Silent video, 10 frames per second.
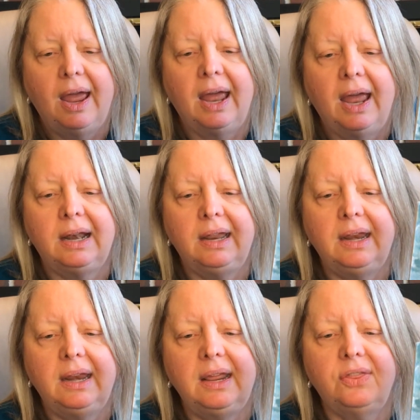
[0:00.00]
And
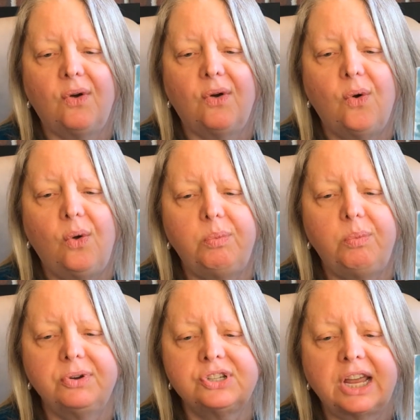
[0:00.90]
leading the whole
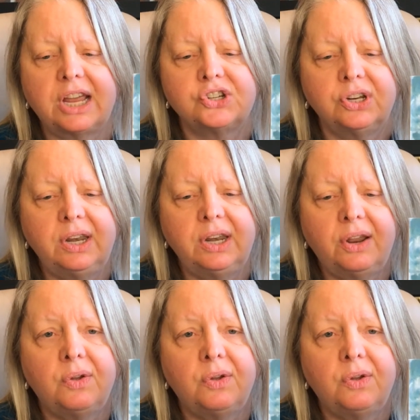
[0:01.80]
procession